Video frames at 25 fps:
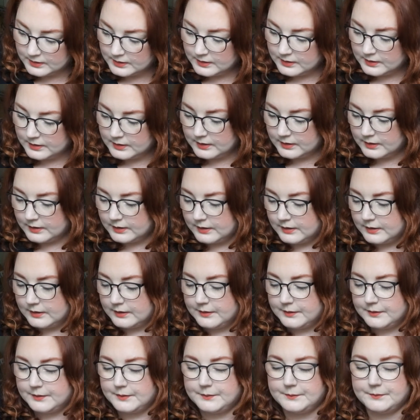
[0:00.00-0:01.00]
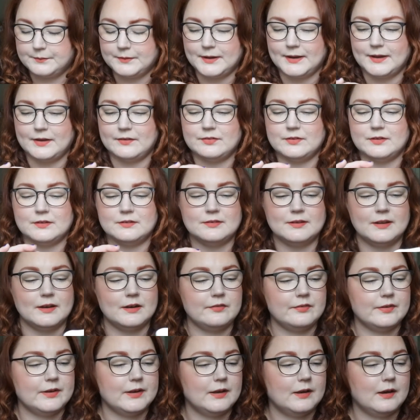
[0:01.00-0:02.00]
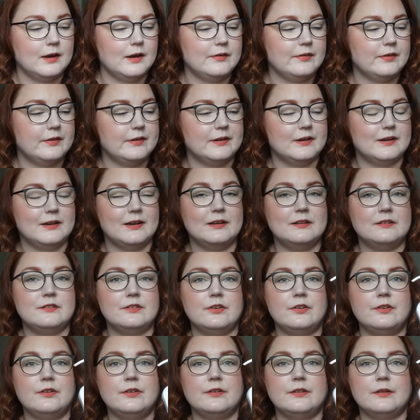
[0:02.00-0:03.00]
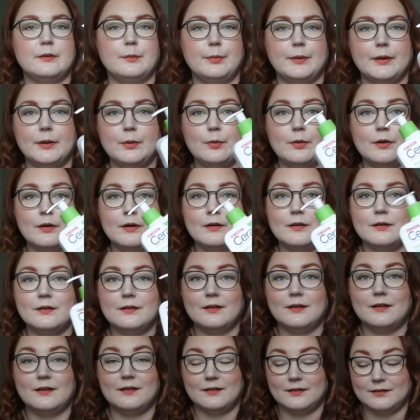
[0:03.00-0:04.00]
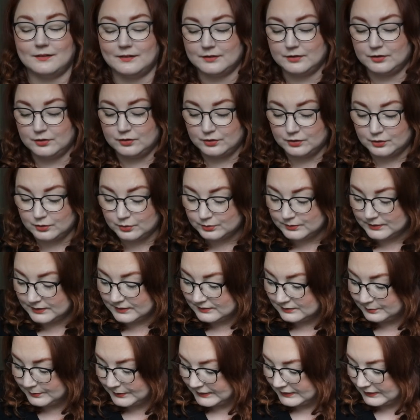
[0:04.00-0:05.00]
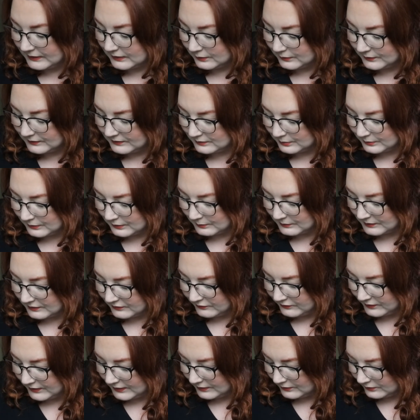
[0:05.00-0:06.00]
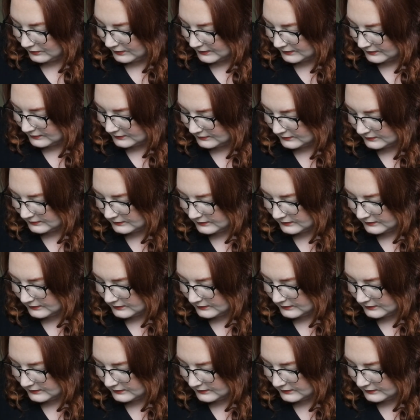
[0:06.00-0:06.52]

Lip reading: I have the CeraVe Hydrating Cleanser, the big one. You know this by now, it's one of my favorites.